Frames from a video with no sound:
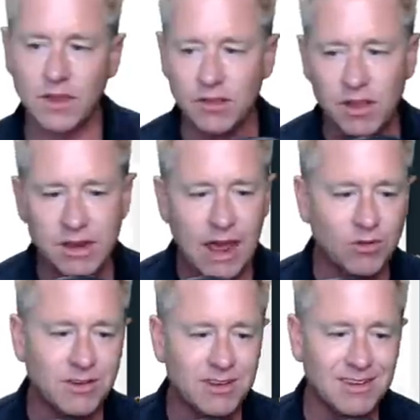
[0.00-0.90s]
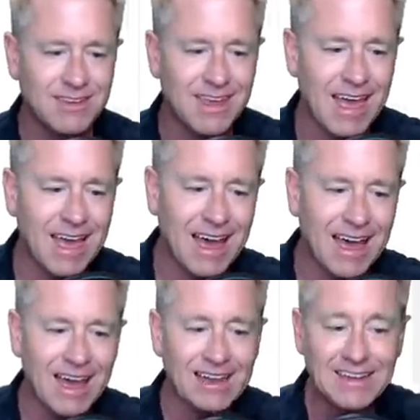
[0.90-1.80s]
Tesla announces
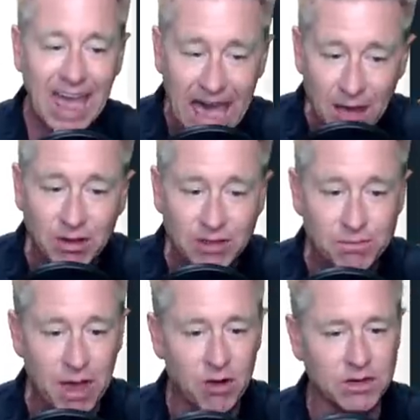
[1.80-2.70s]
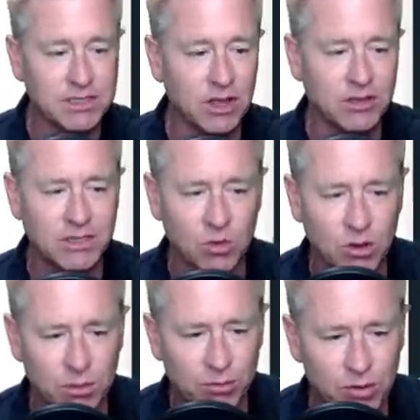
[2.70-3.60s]
uh, tabless battery cells that
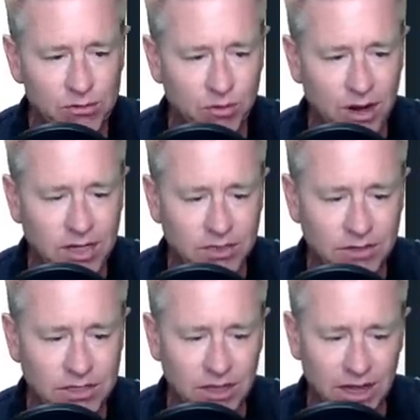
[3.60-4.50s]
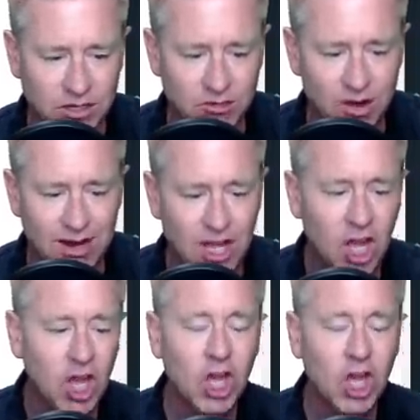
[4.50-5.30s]
will improve range of his electronic